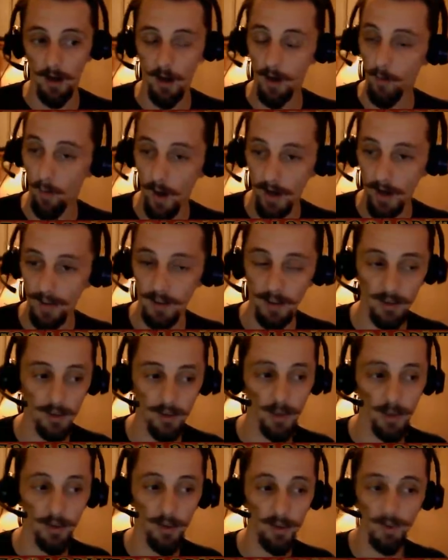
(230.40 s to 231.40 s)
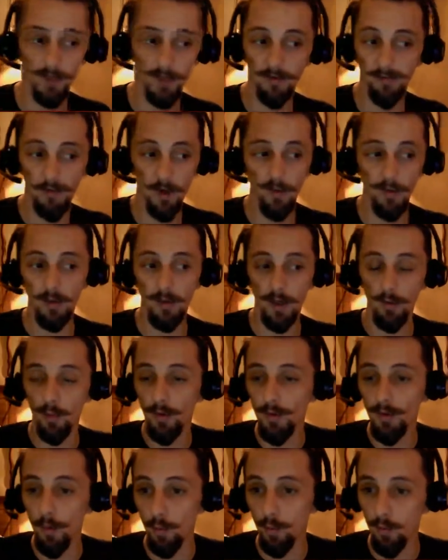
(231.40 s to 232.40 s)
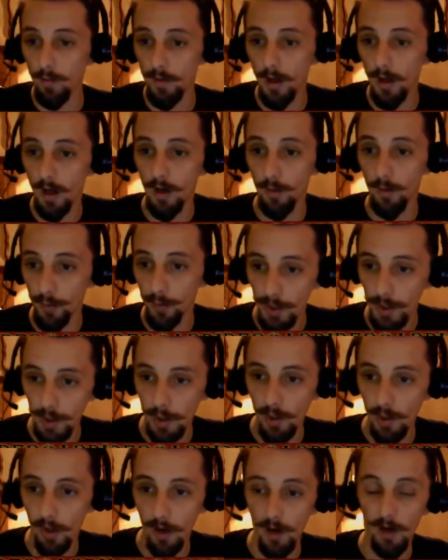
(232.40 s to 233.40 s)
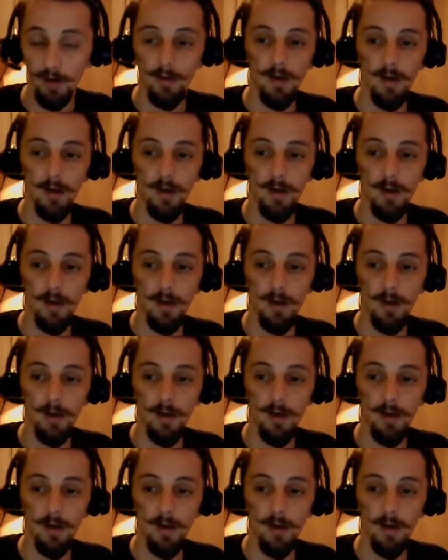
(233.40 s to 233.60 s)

Winding Constrictor, followed up with a Rishkar.